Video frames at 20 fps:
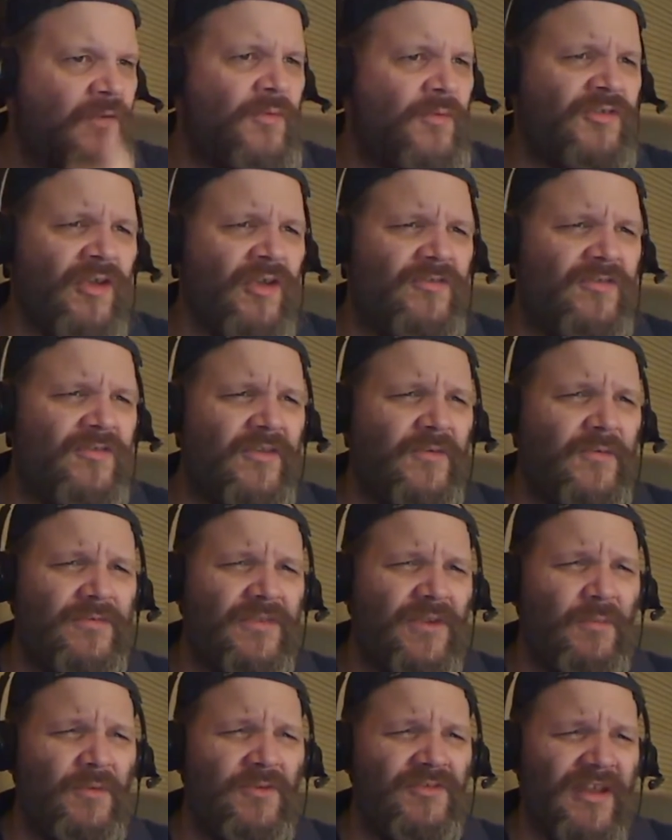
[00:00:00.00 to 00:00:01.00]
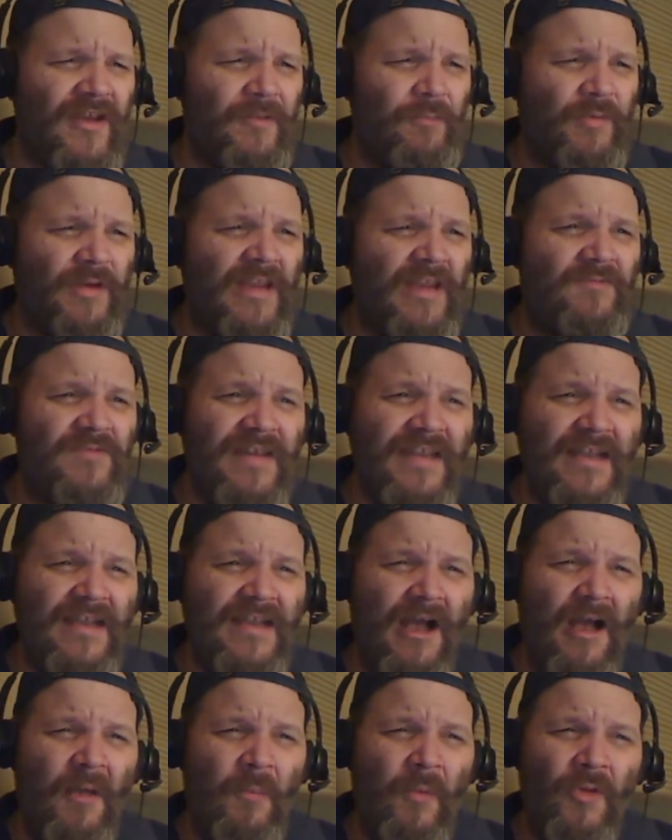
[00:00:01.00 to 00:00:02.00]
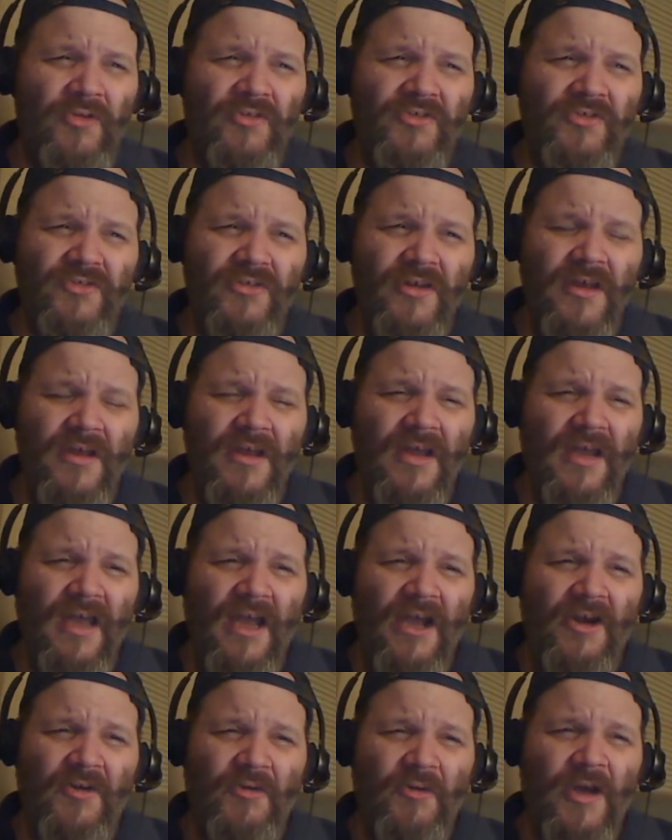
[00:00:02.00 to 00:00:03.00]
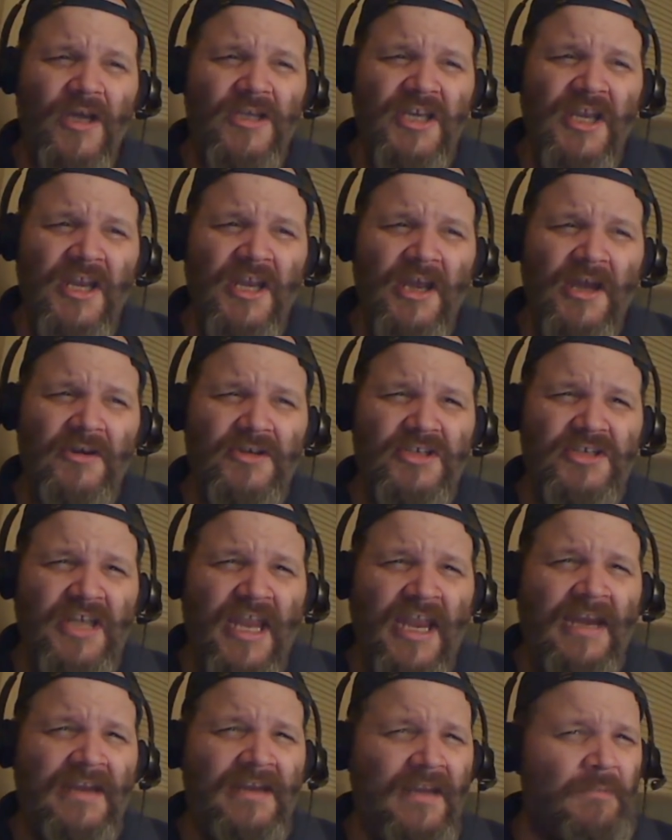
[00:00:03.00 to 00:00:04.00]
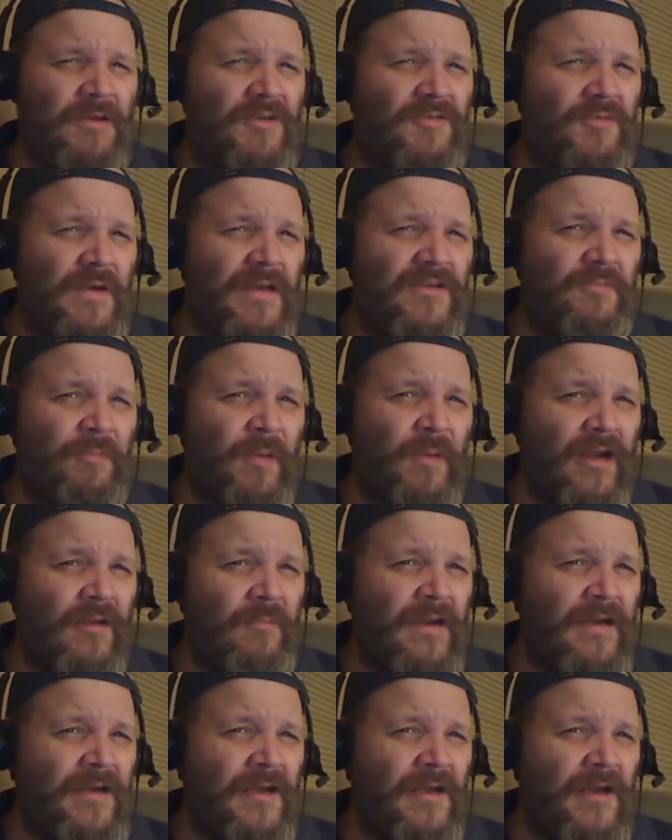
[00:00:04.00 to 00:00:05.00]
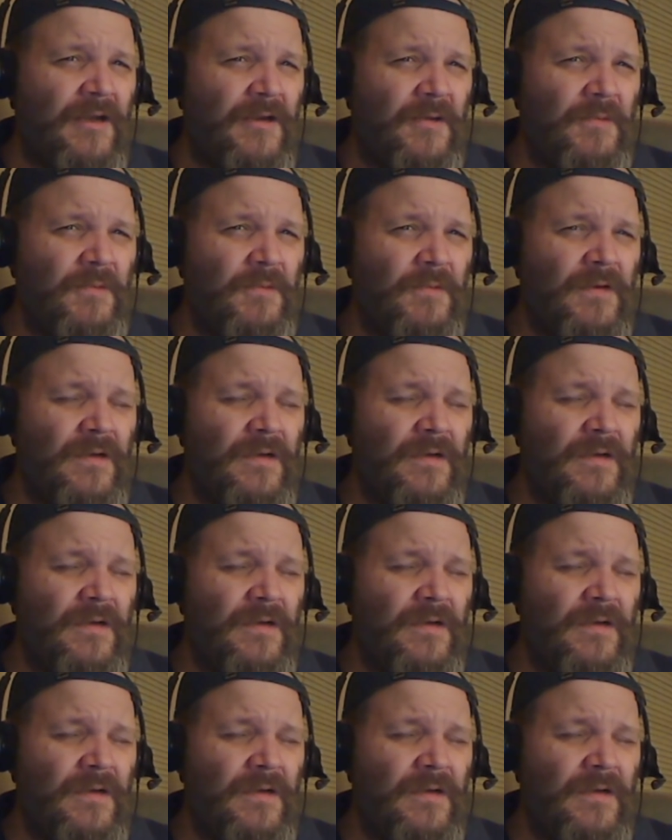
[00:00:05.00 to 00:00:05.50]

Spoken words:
was like briefly almost a grudging understanding between Spider-Man and Otto